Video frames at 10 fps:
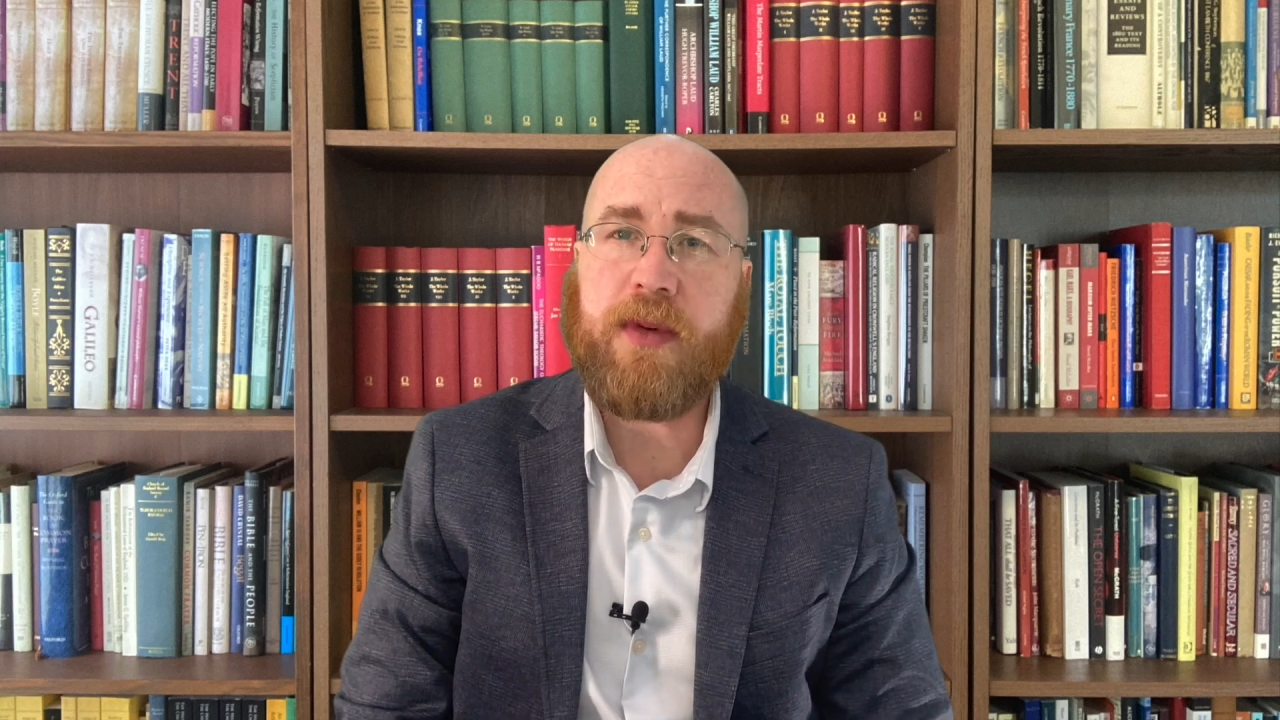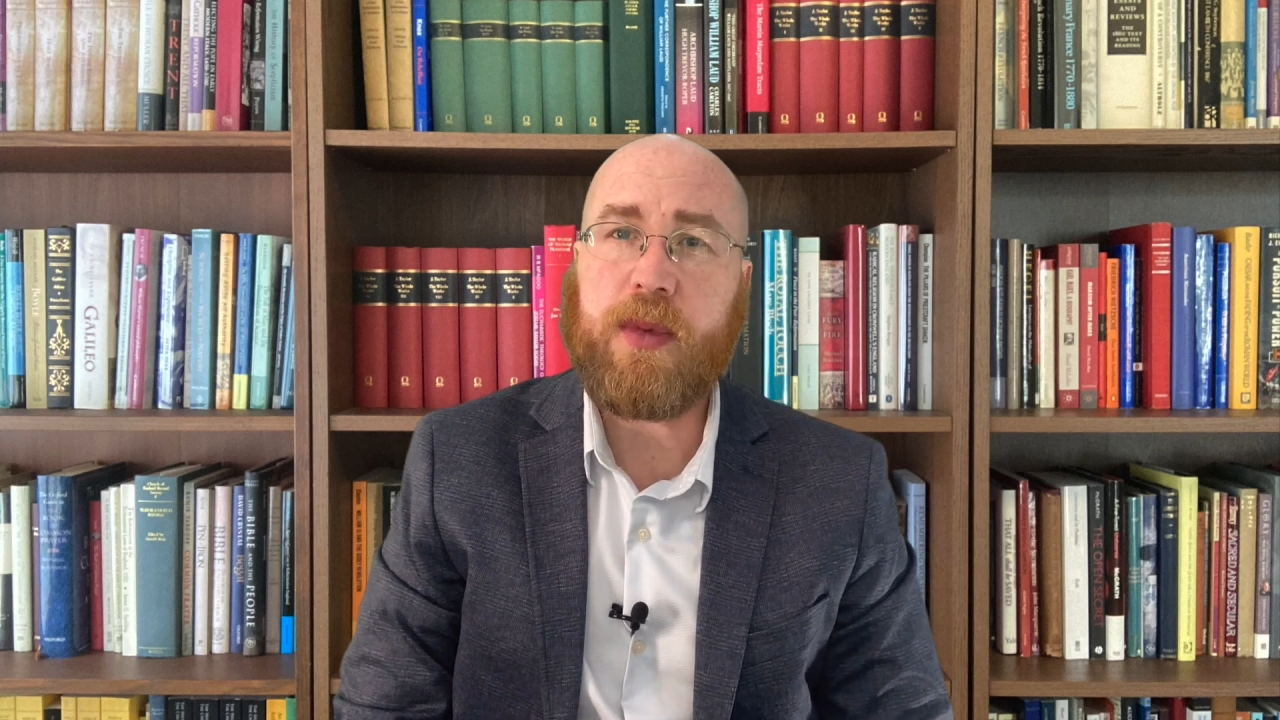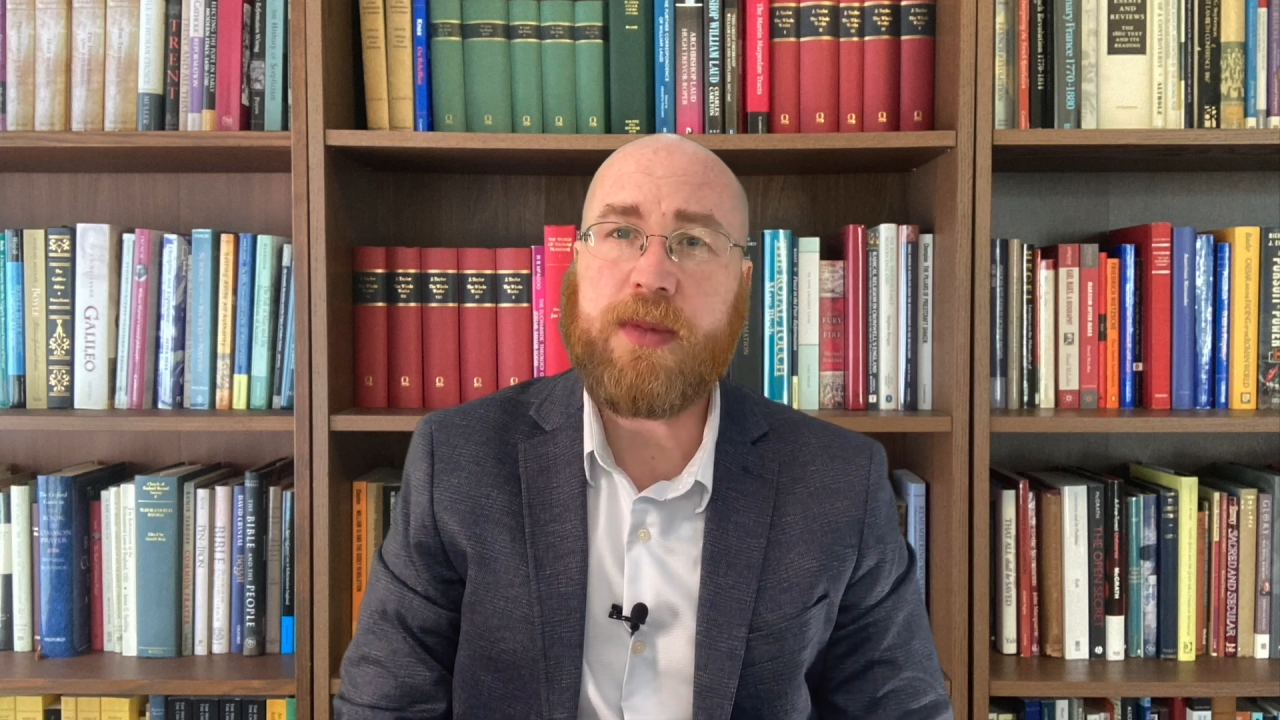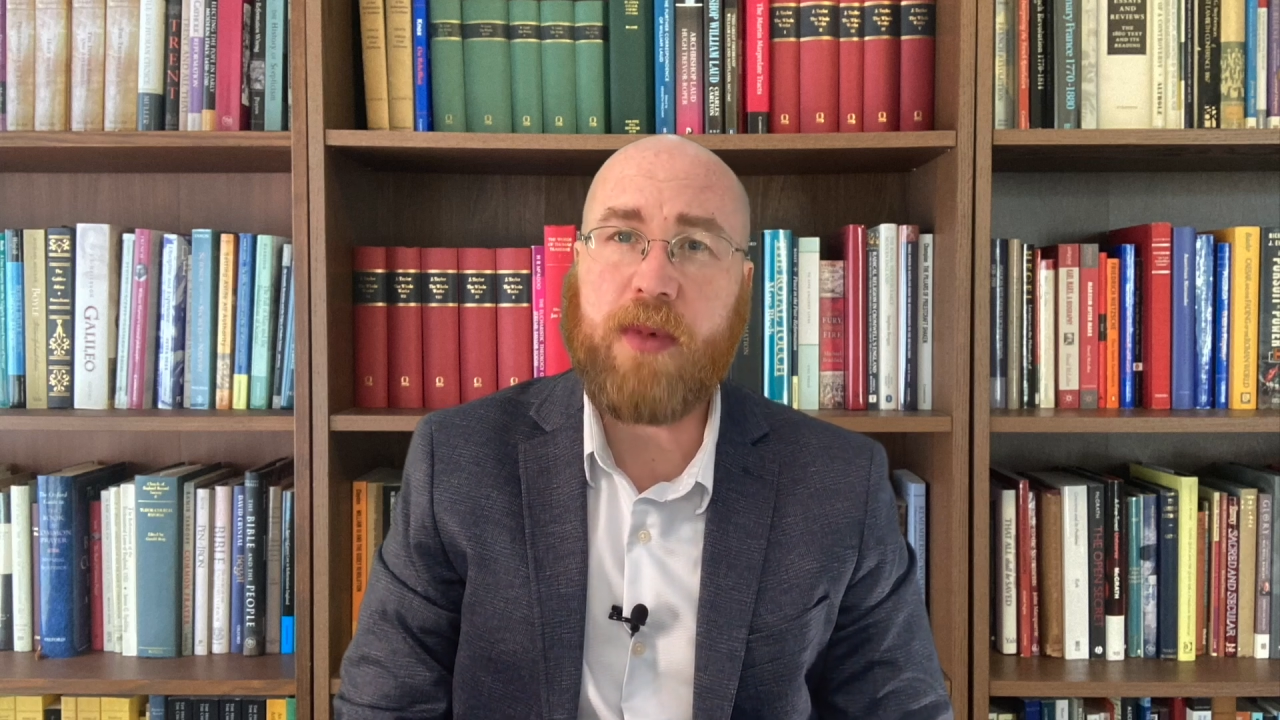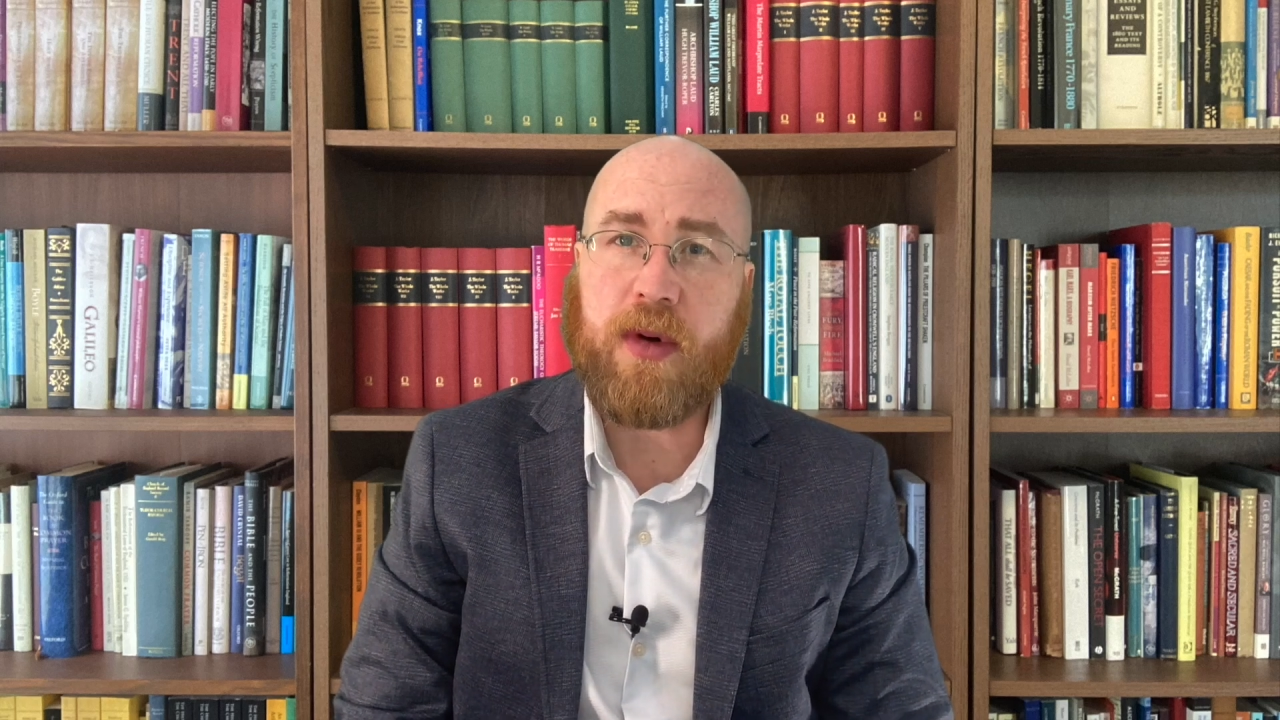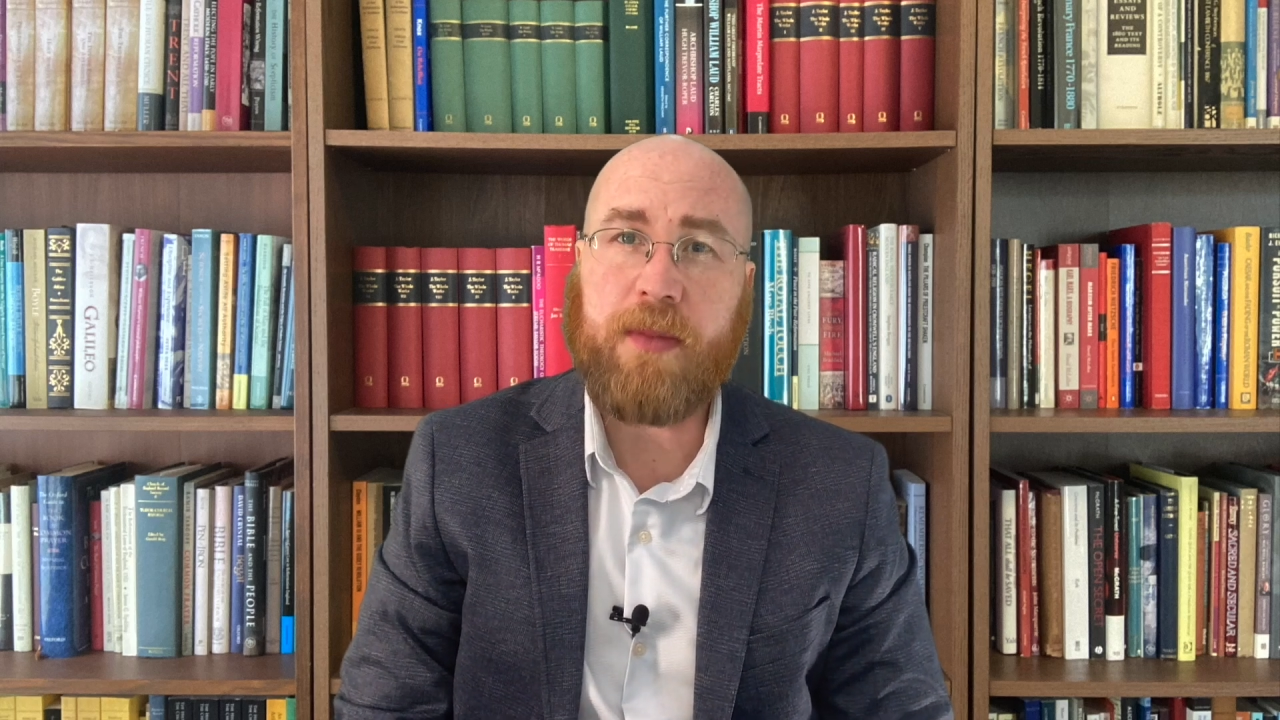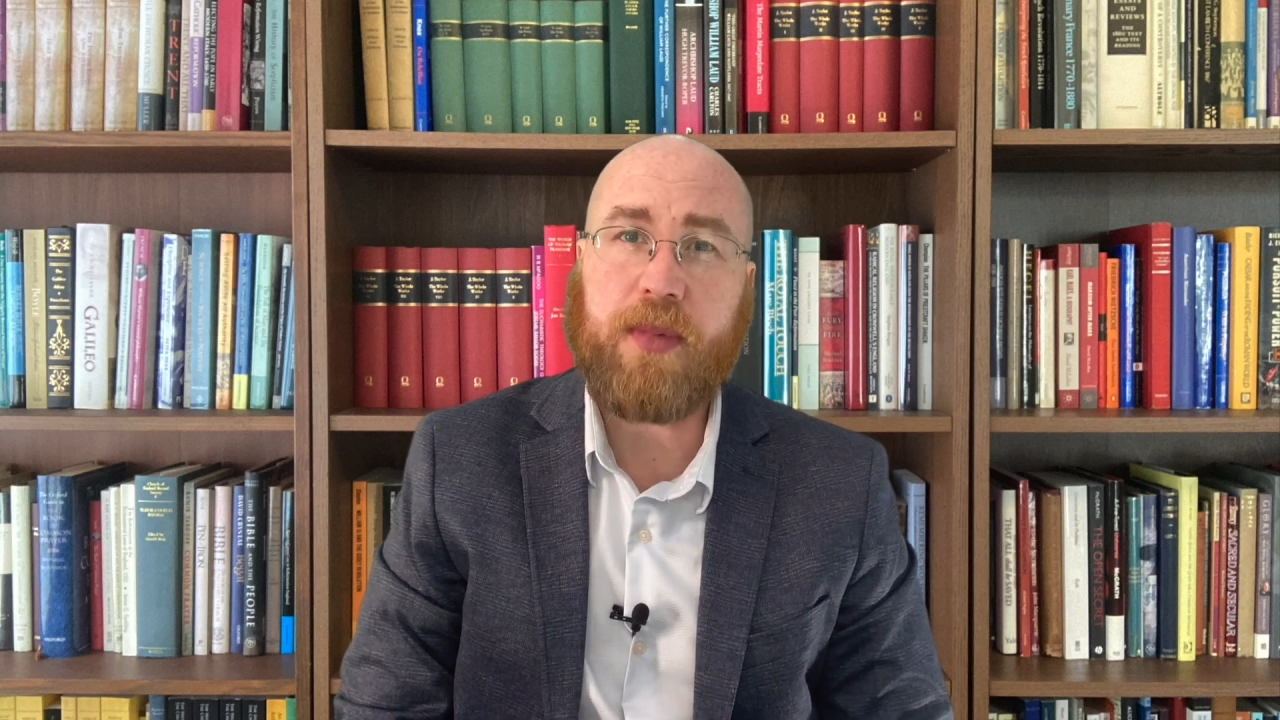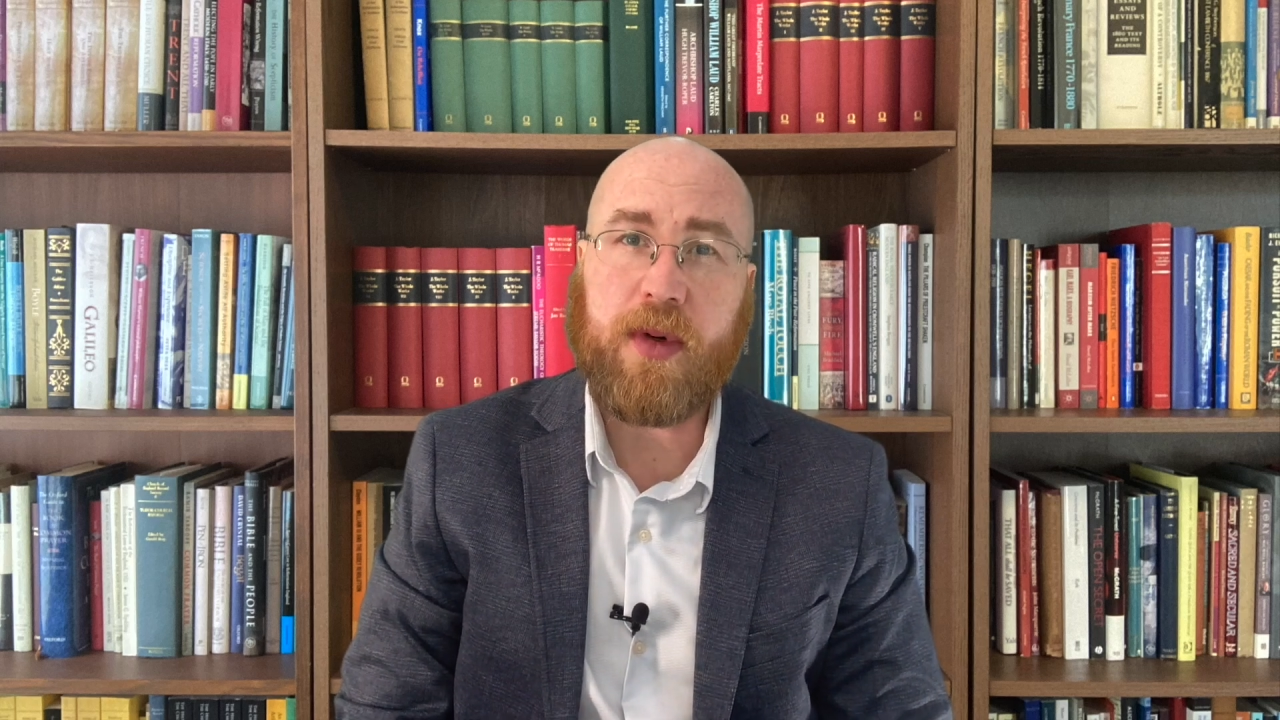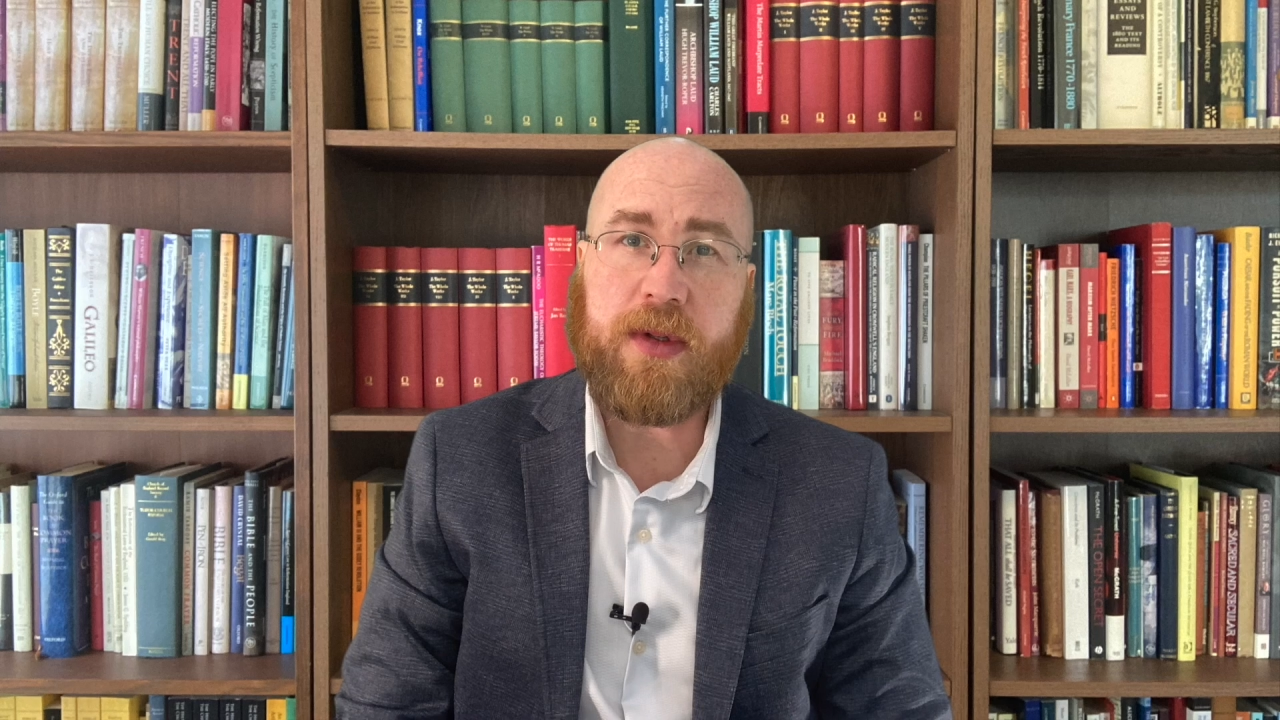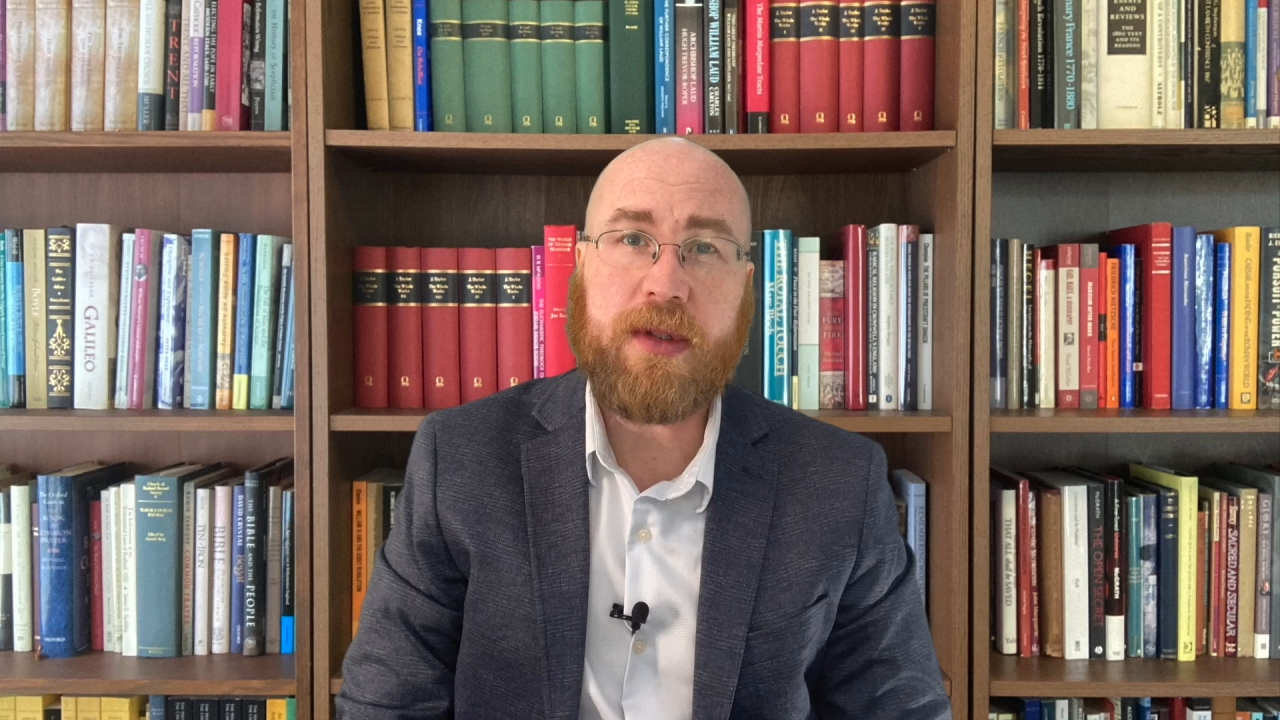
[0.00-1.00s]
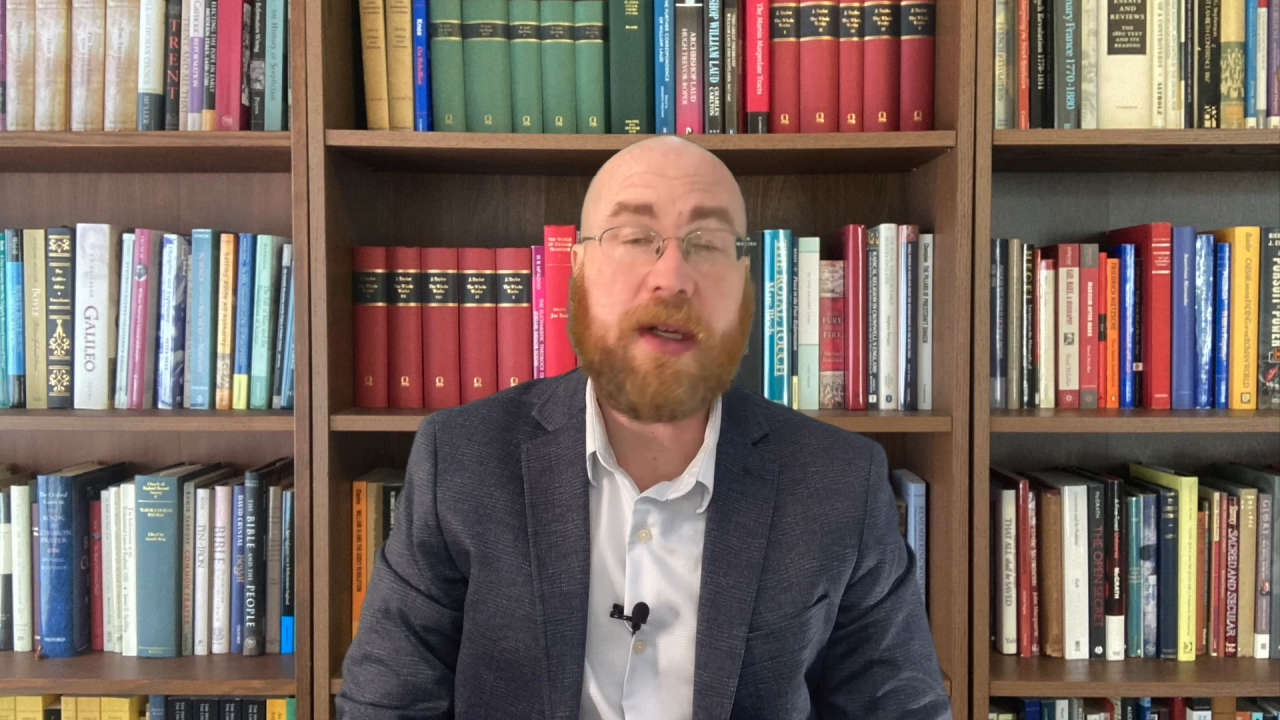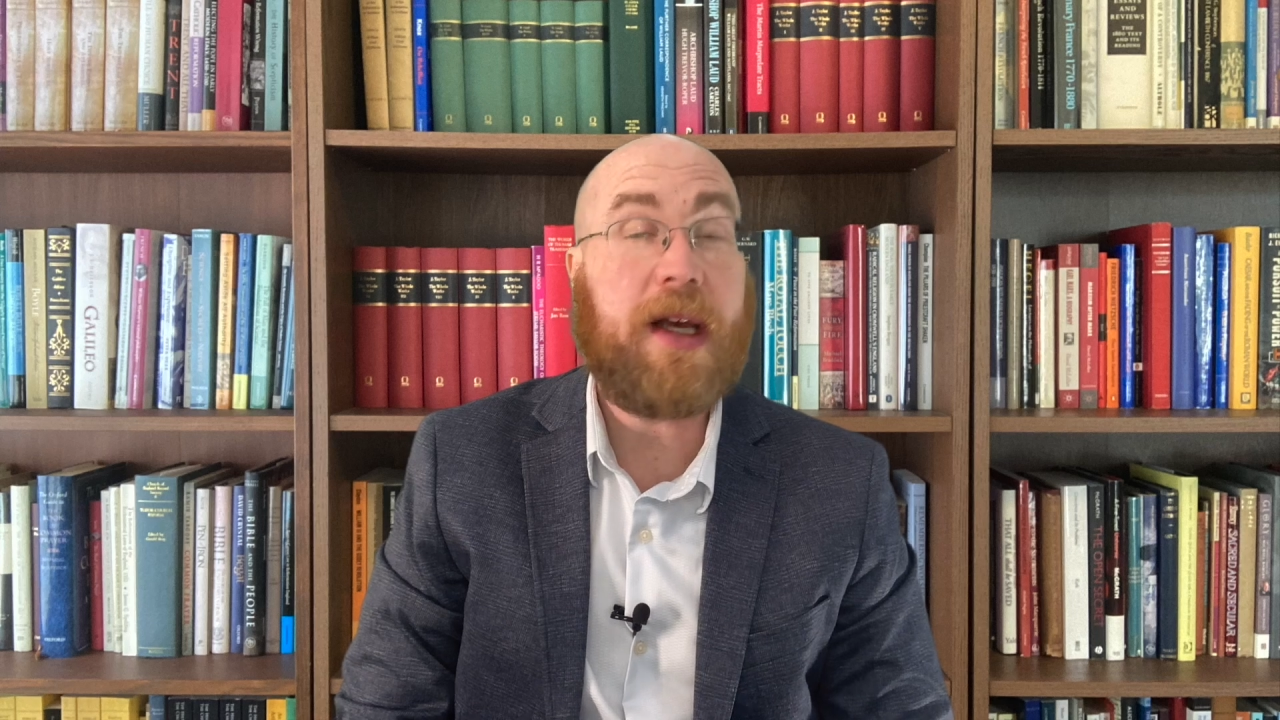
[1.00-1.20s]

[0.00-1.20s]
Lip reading: was more important